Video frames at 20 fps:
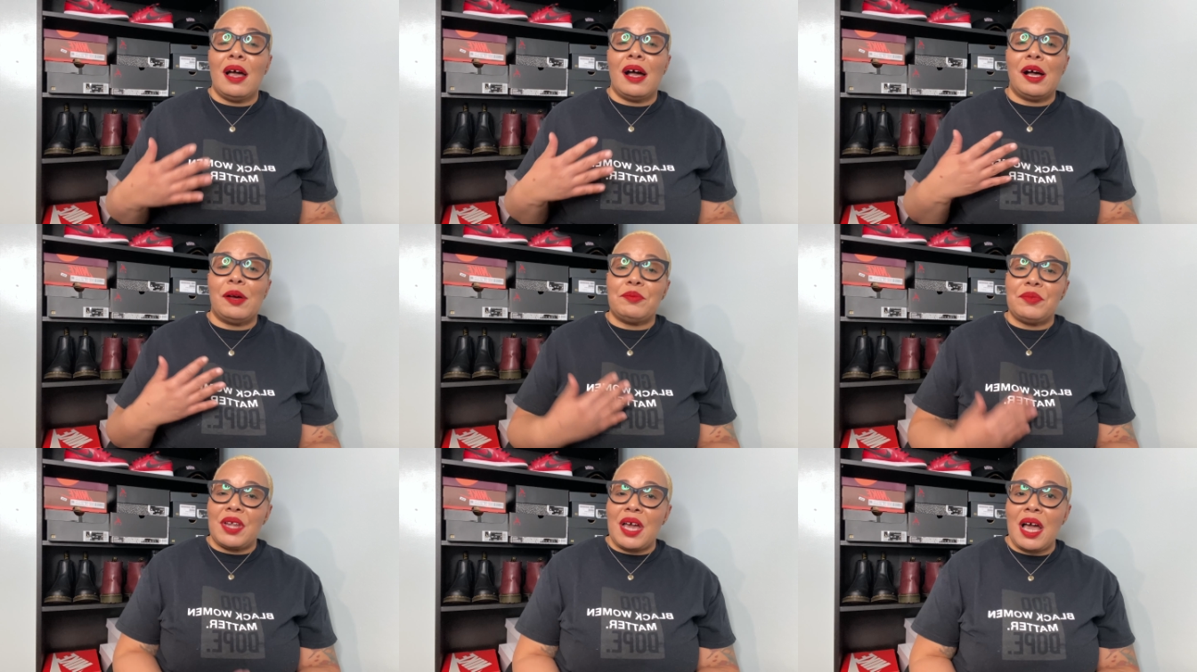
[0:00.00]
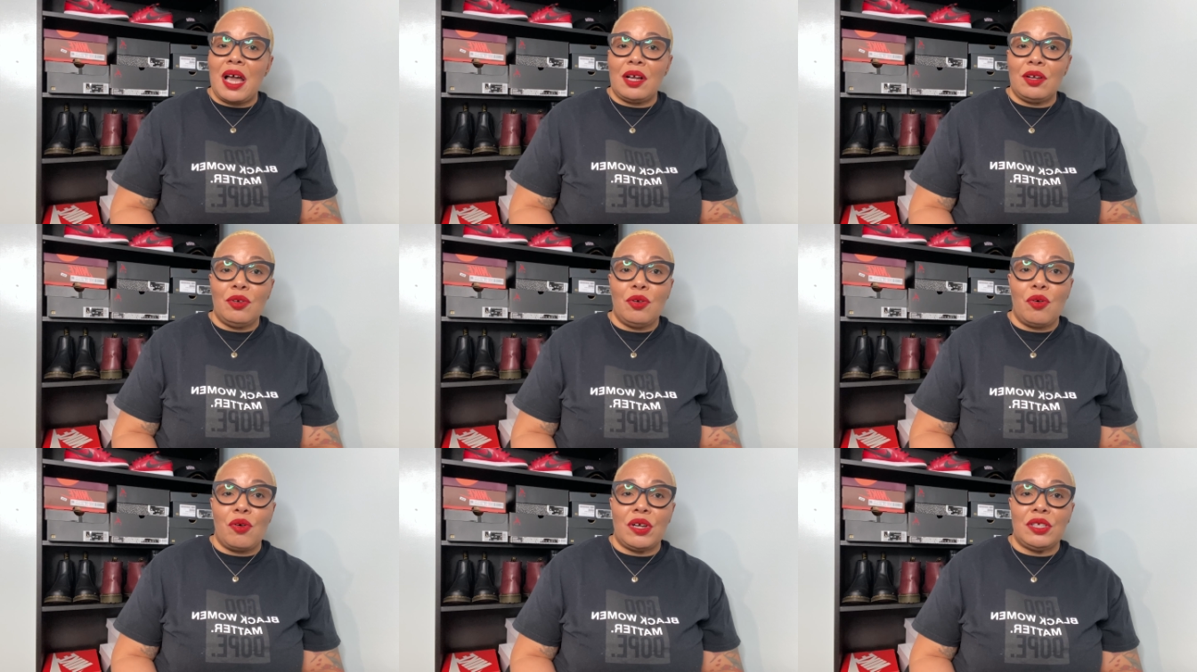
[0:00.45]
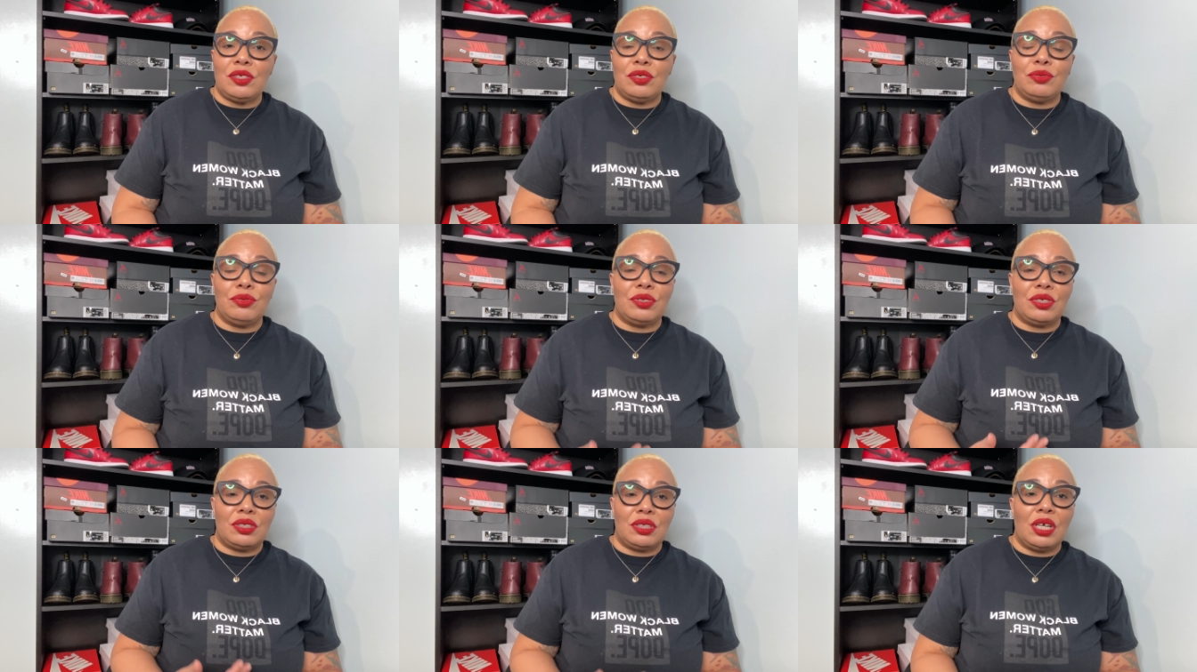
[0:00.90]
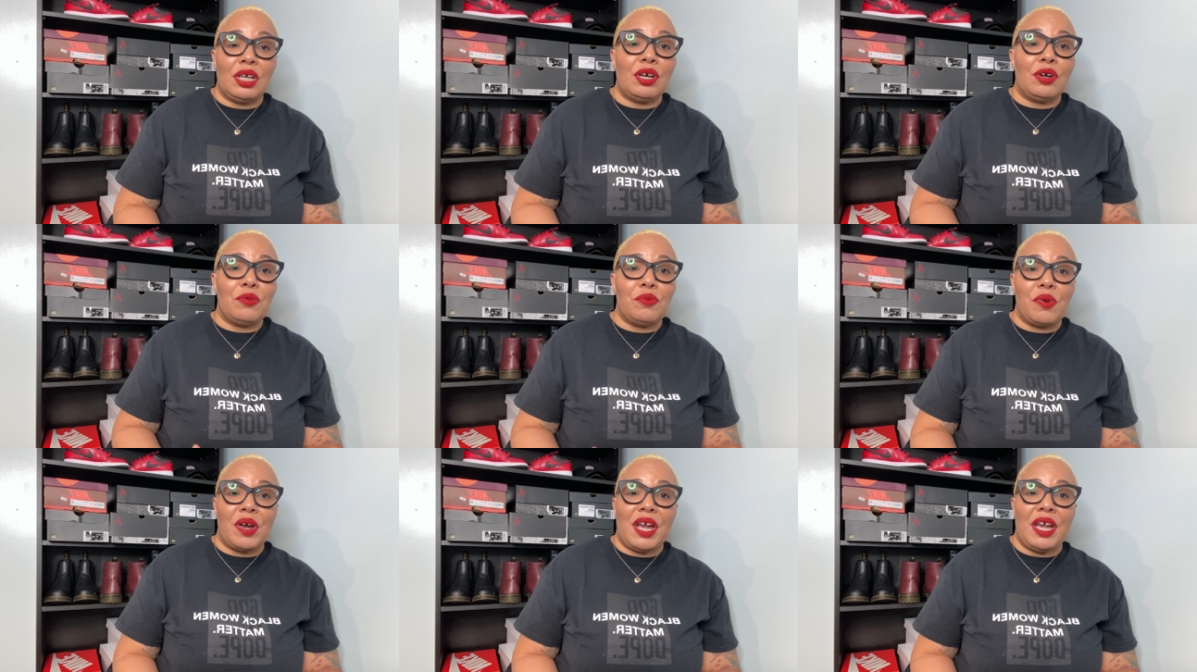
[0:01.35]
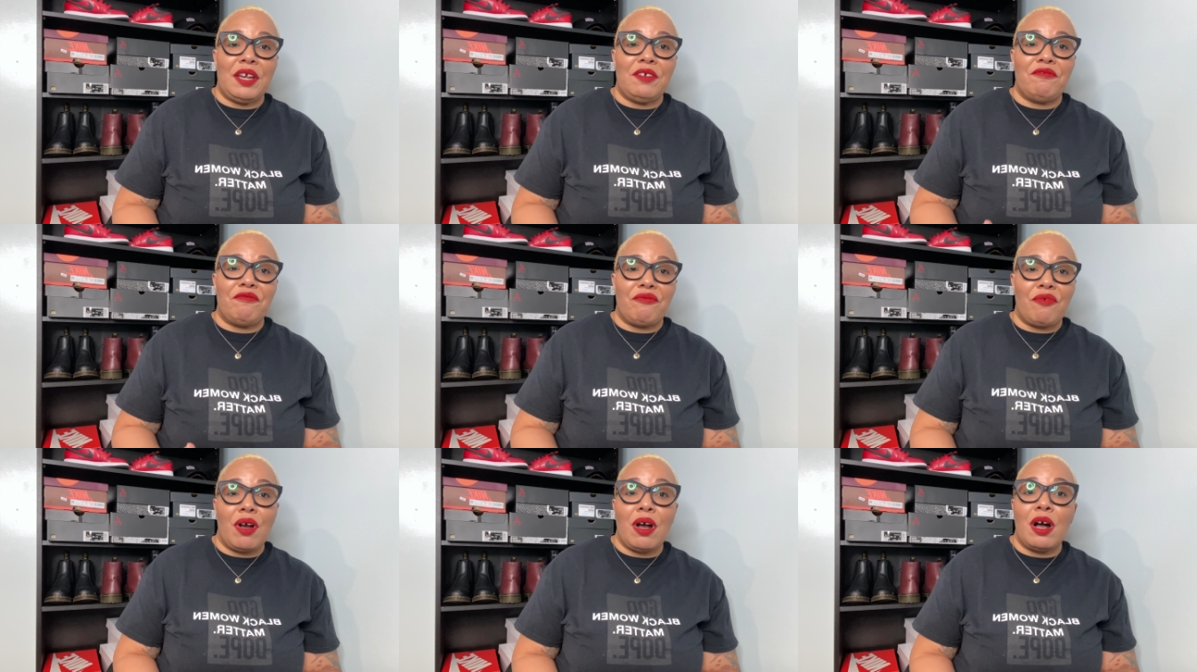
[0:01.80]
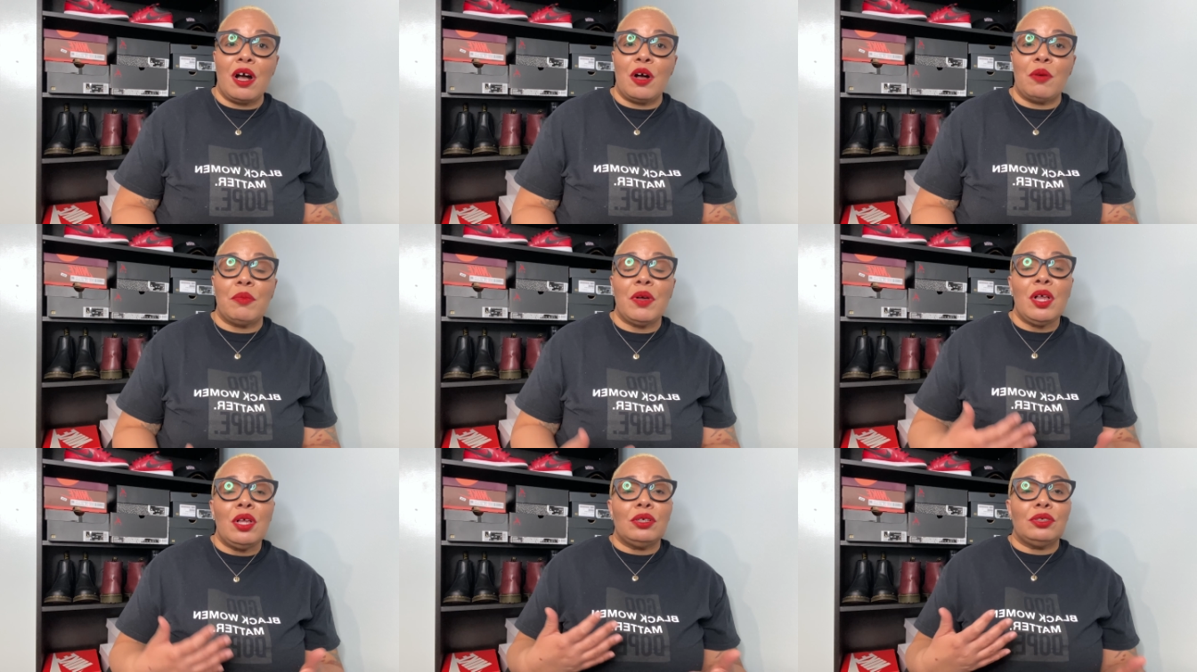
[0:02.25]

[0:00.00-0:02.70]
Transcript: I'm not going to stay away from